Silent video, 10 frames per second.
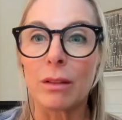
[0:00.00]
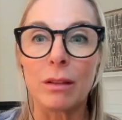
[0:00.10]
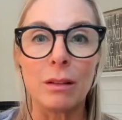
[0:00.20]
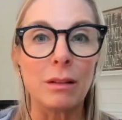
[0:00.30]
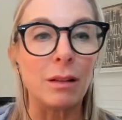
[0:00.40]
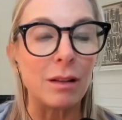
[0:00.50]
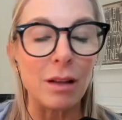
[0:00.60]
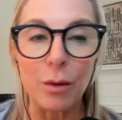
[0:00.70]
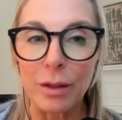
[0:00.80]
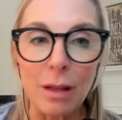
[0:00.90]
with
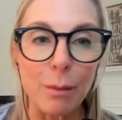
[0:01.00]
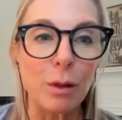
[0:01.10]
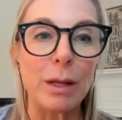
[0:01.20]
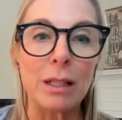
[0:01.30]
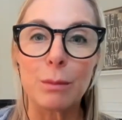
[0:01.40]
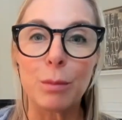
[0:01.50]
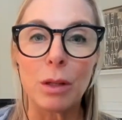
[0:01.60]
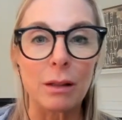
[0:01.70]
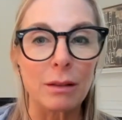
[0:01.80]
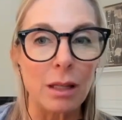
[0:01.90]
the supplements
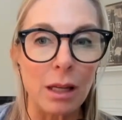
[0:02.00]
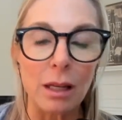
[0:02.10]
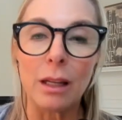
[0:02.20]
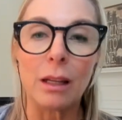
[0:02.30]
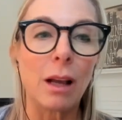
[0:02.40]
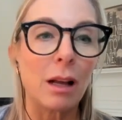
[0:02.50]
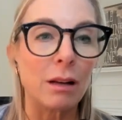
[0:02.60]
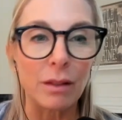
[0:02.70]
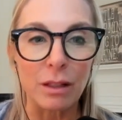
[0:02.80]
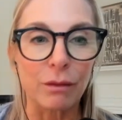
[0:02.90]
plus eating kind
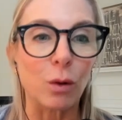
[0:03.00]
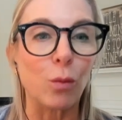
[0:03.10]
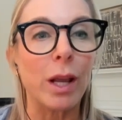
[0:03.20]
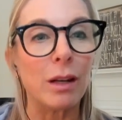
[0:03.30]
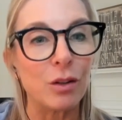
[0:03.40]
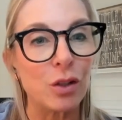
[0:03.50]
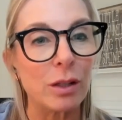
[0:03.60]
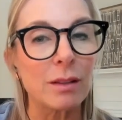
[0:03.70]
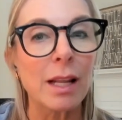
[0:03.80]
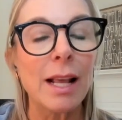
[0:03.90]
of a different way to
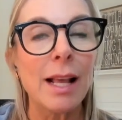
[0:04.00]
just